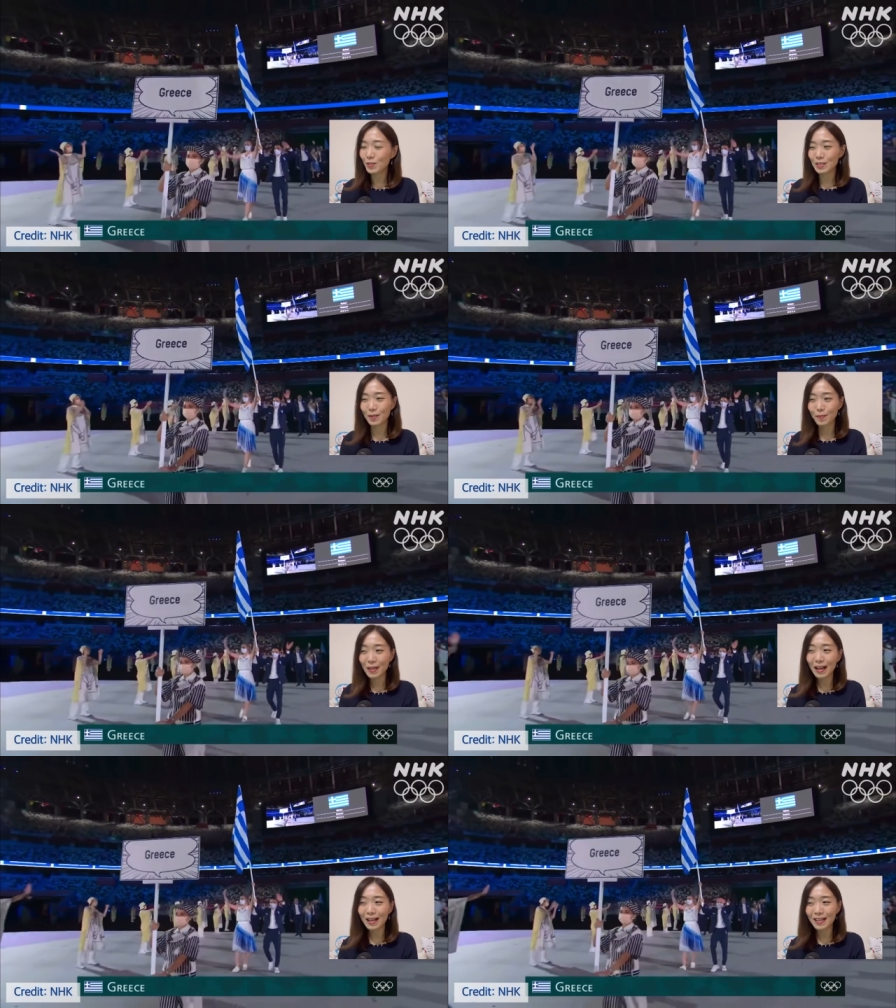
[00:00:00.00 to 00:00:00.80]
with the
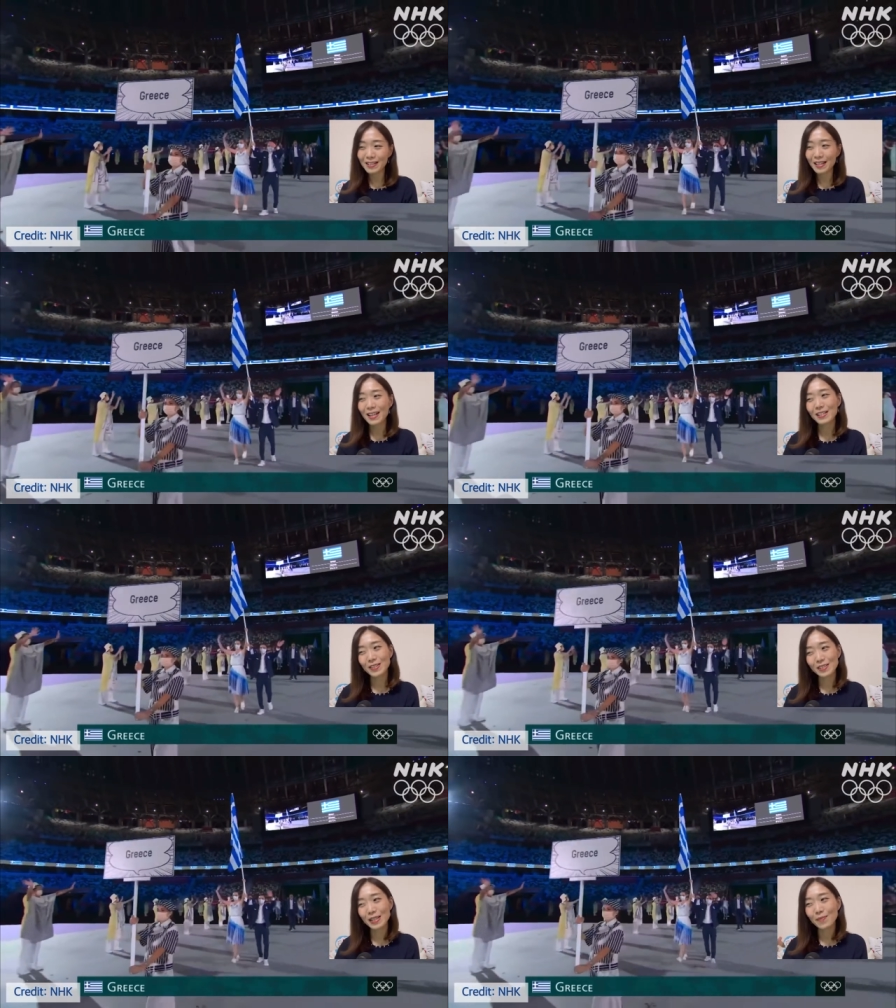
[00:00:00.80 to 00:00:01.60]
placard
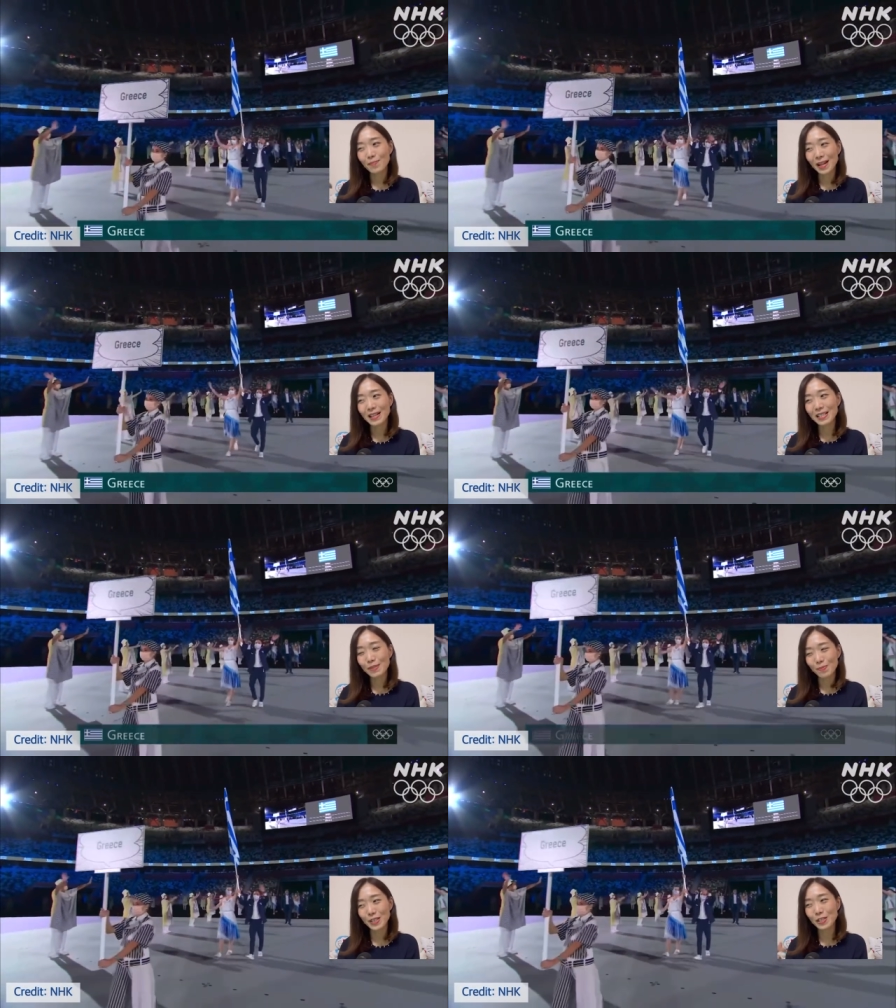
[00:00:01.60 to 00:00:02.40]
using manga
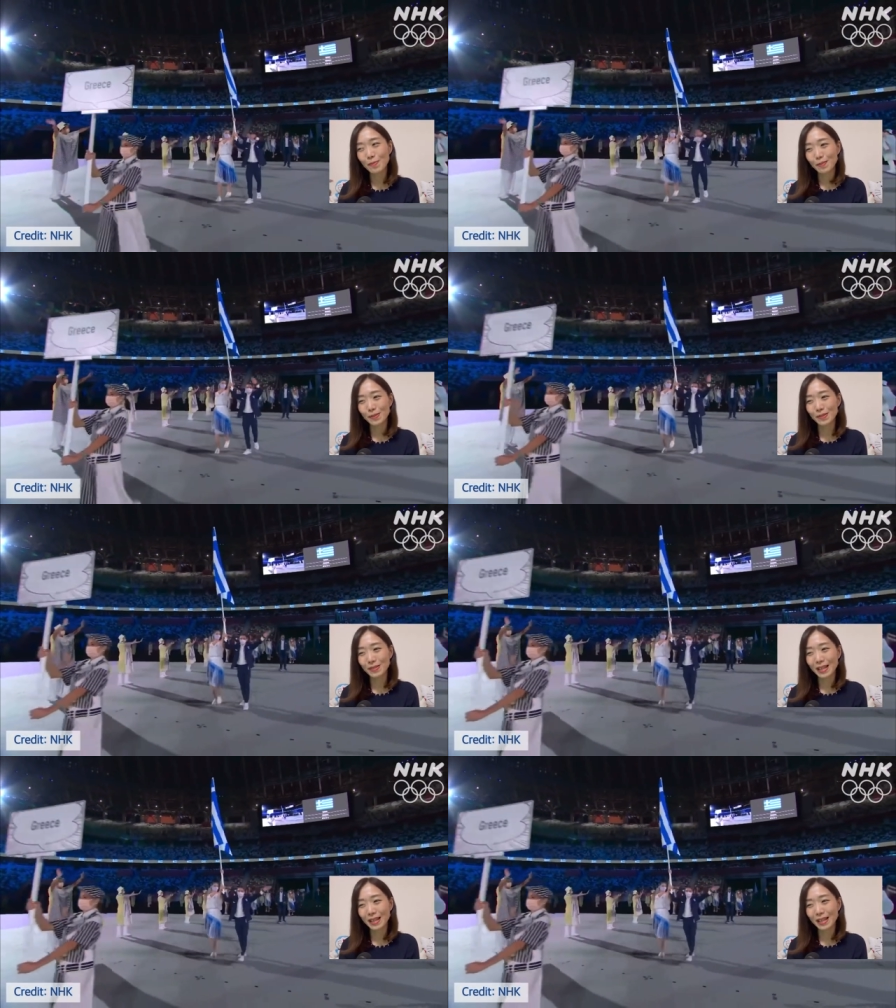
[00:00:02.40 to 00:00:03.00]
speech bubbles,